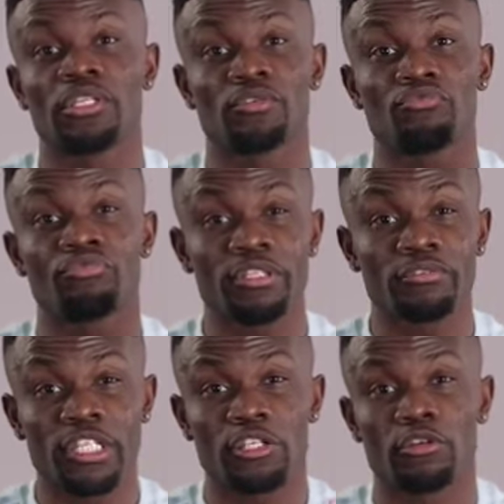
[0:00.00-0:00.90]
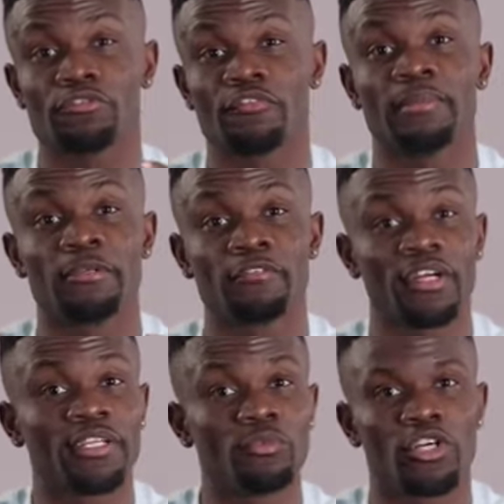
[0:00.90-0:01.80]
is a really, really close family
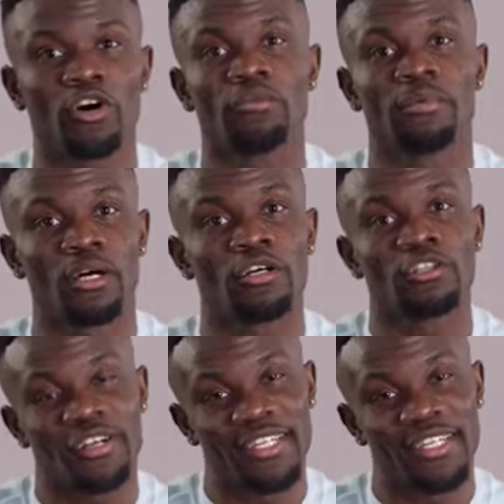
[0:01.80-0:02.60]
friend, we call them an uncle or